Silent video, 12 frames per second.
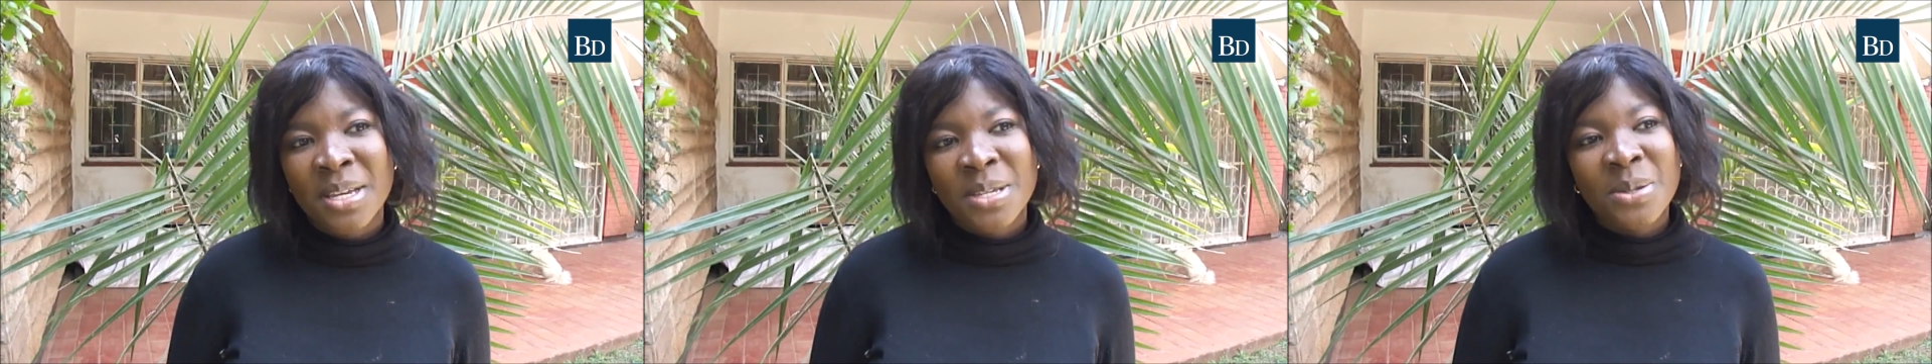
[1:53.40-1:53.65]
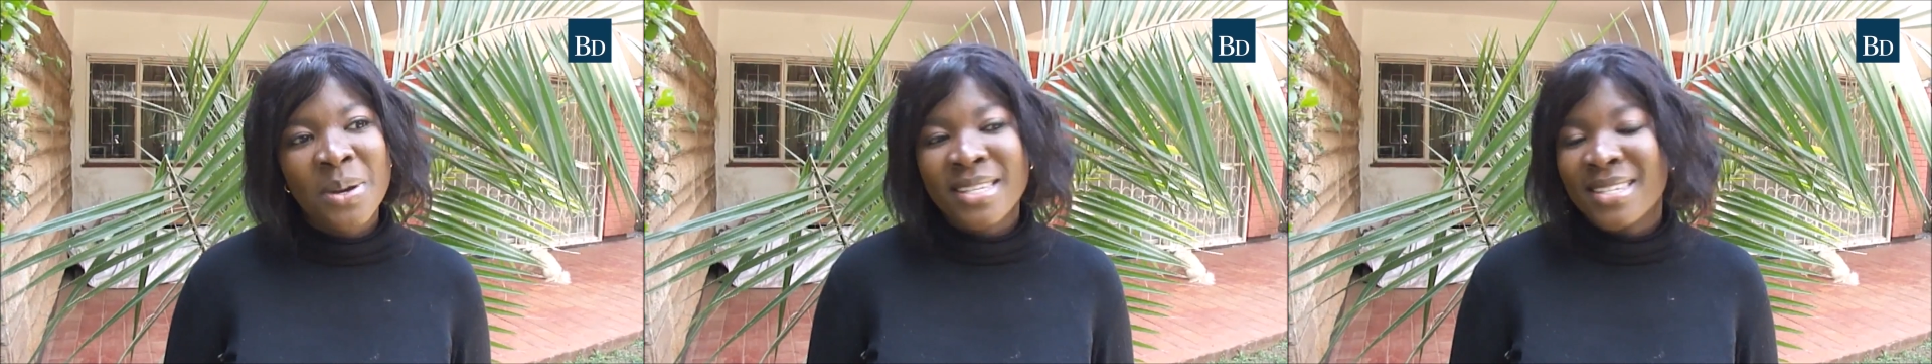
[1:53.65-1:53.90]

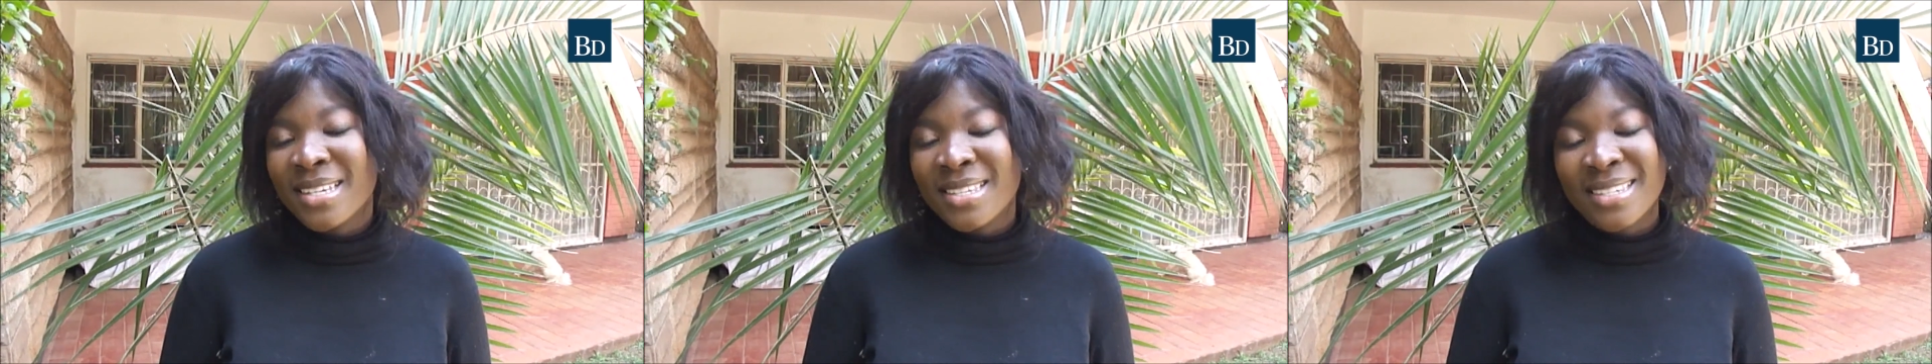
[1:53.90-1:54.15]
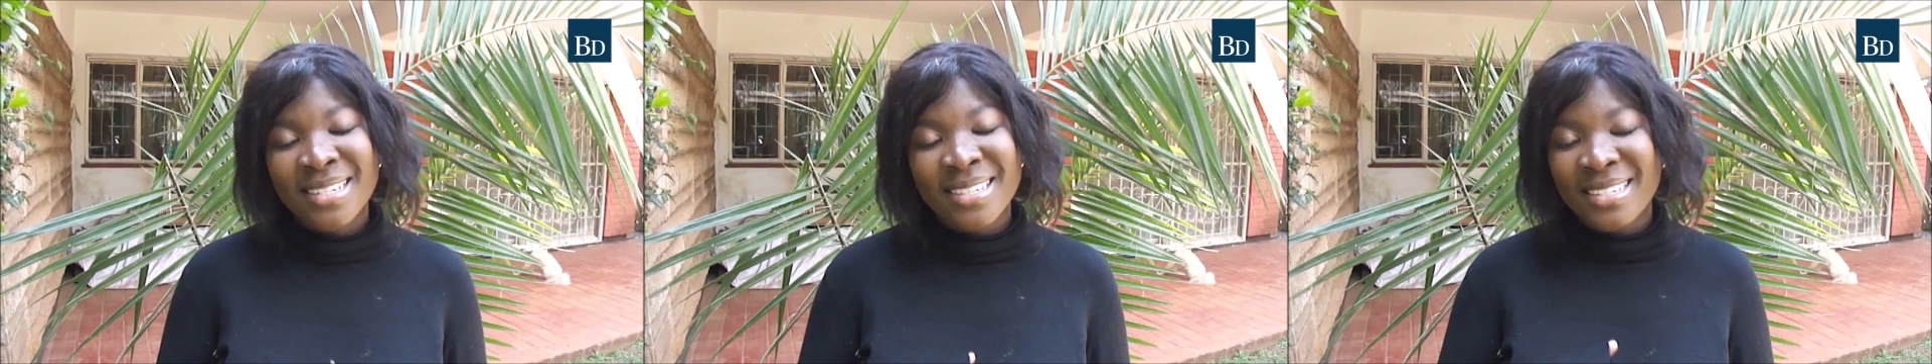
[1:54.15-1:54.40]
So
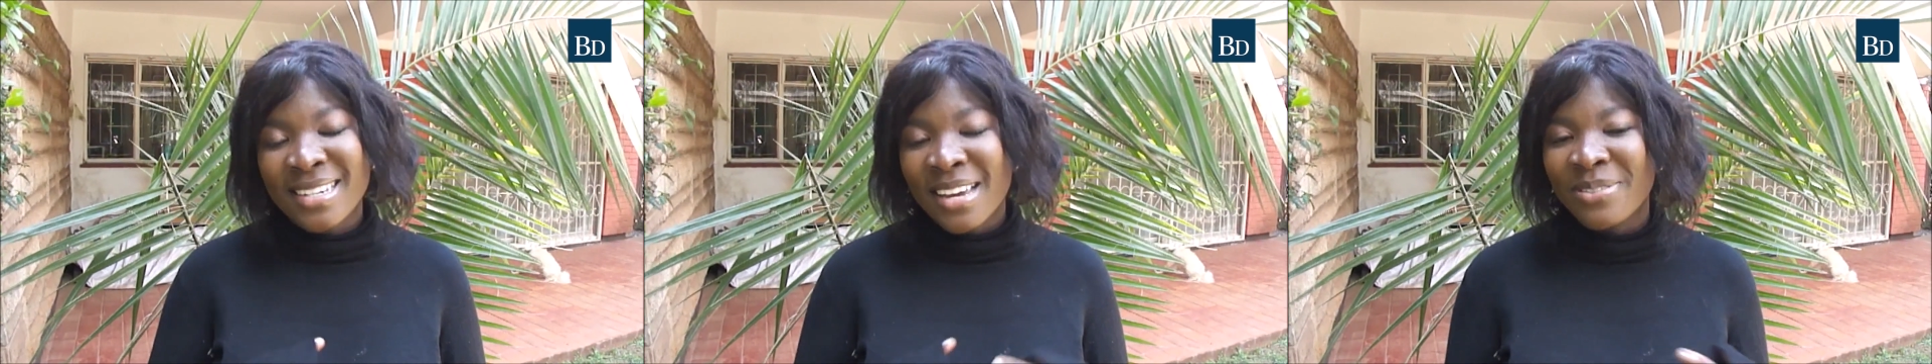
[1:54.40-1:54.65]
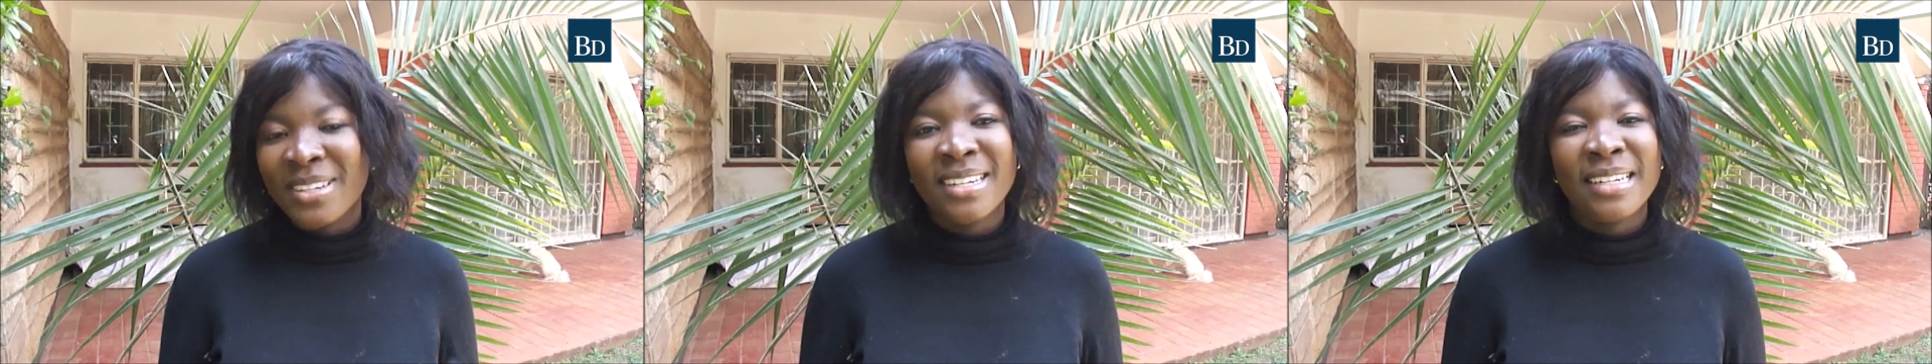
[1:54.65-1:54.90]
it's
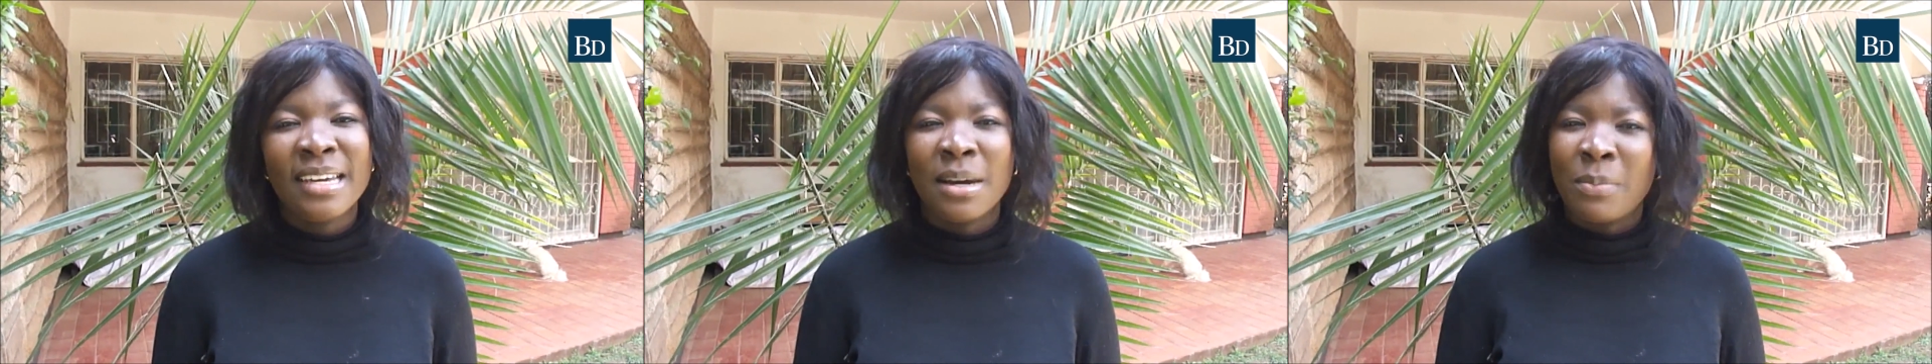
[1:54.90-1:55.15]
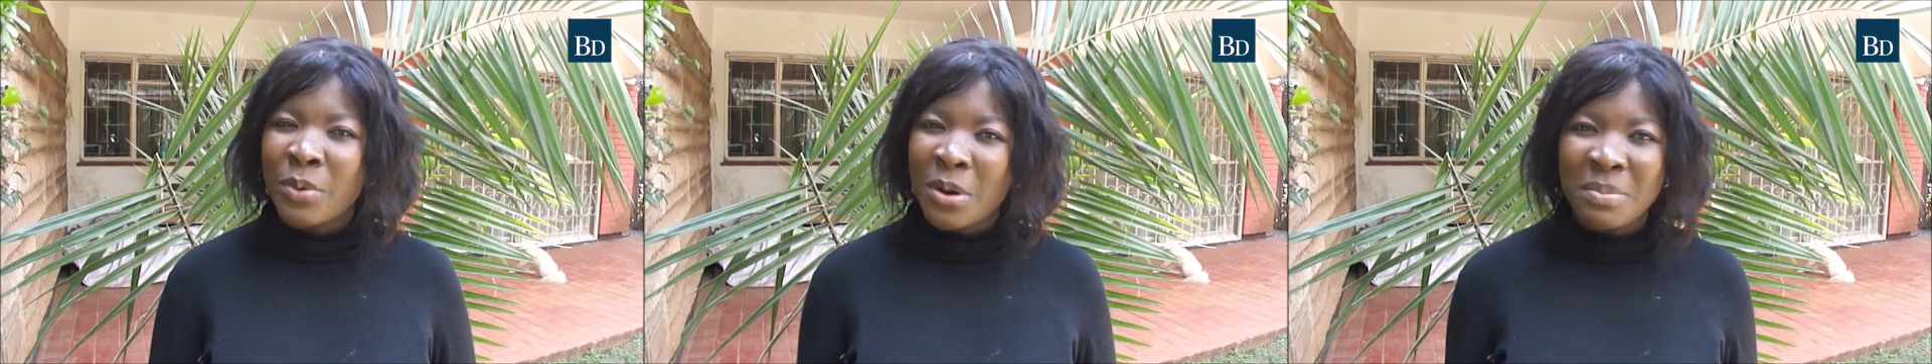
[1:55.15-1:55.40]
definitely
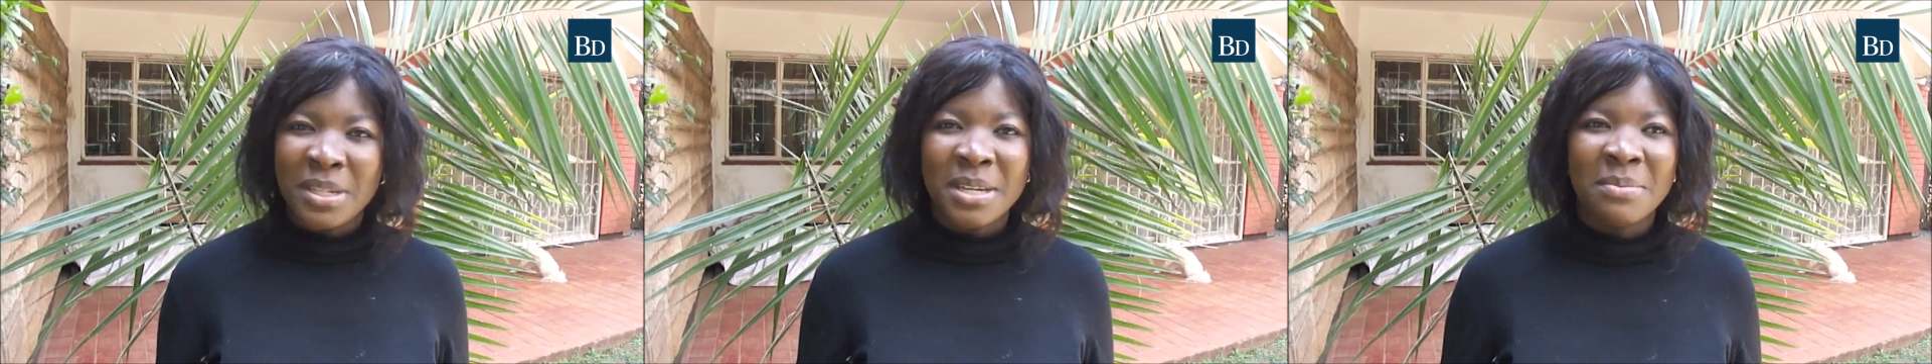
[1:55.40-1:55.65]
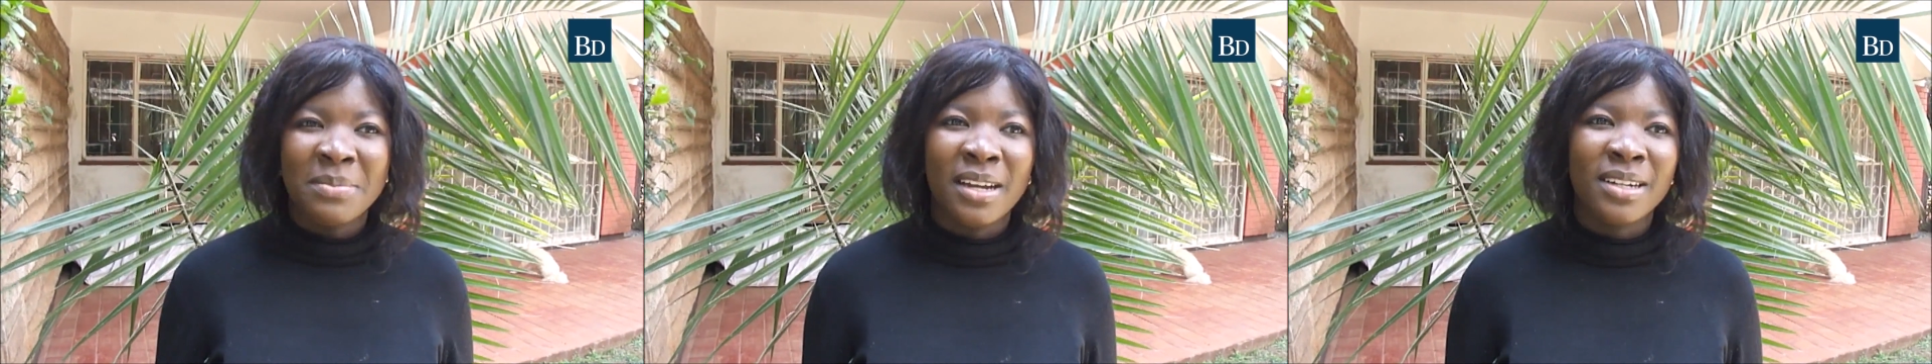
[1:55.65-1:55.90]
a
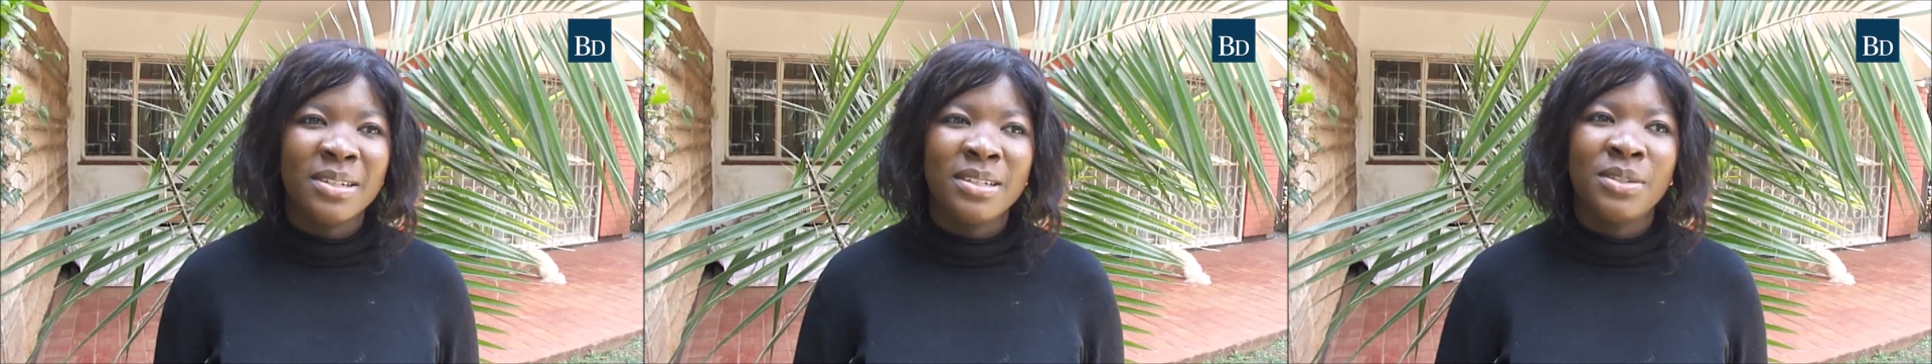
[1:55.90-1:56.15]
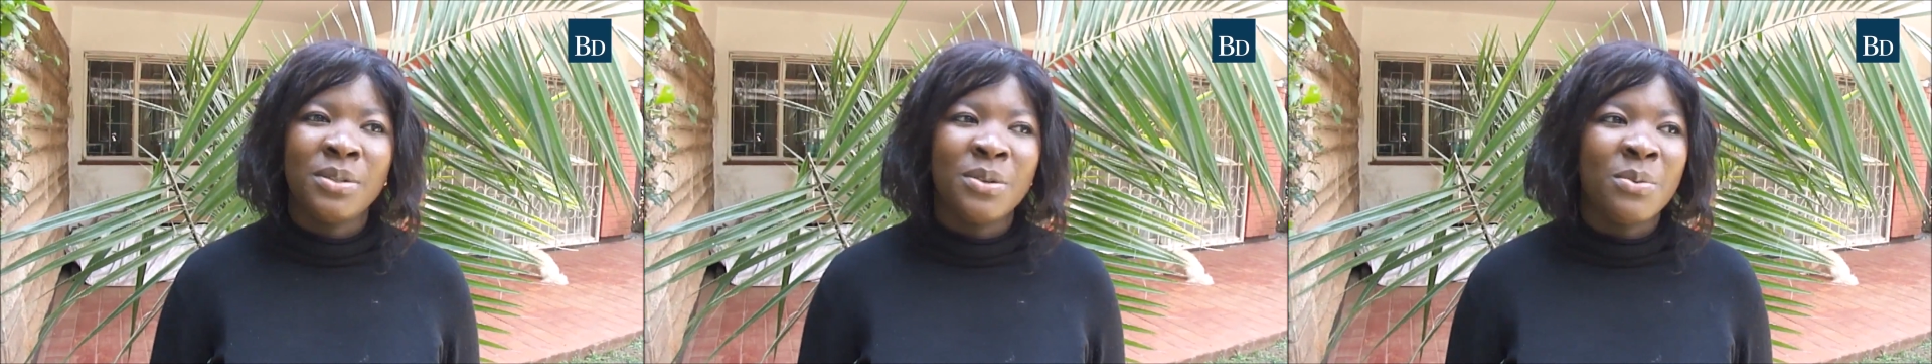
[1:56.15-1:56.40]
problem that
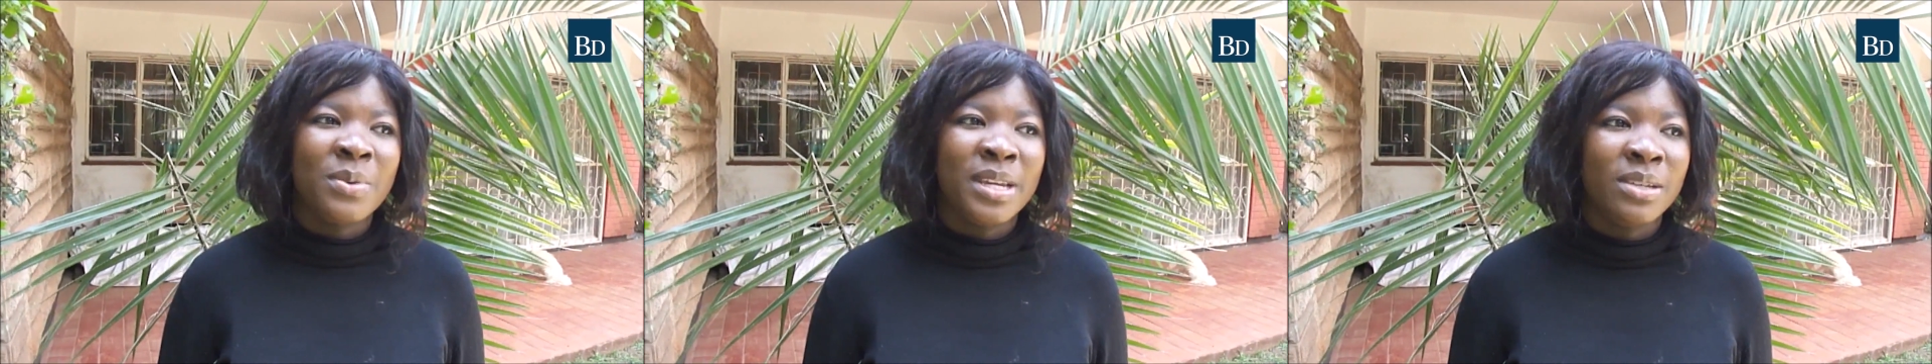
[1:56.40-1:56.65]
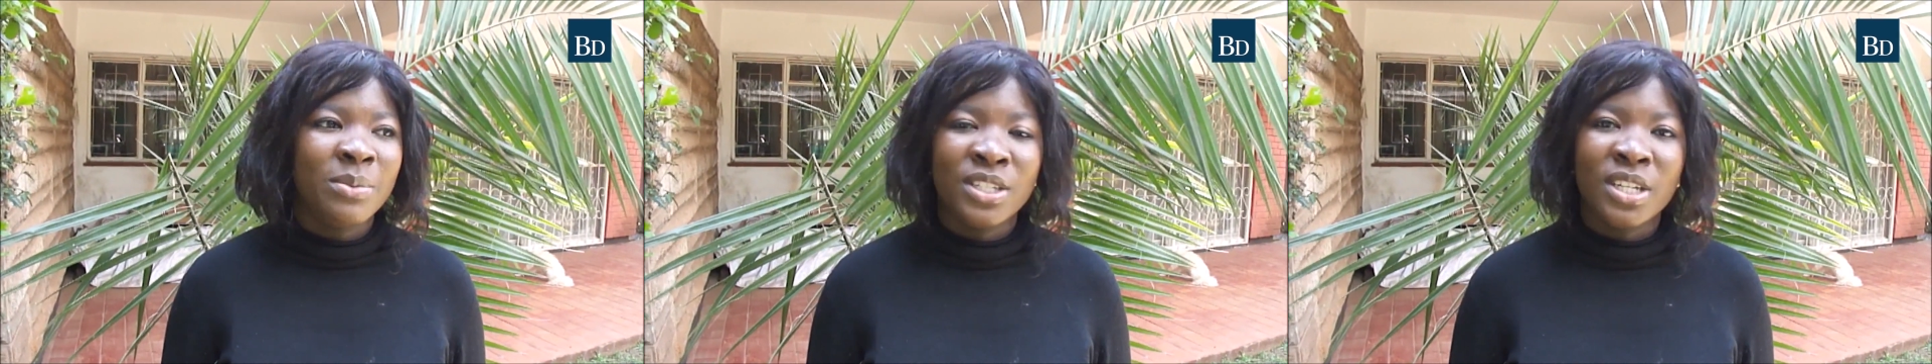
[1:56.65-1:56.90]
we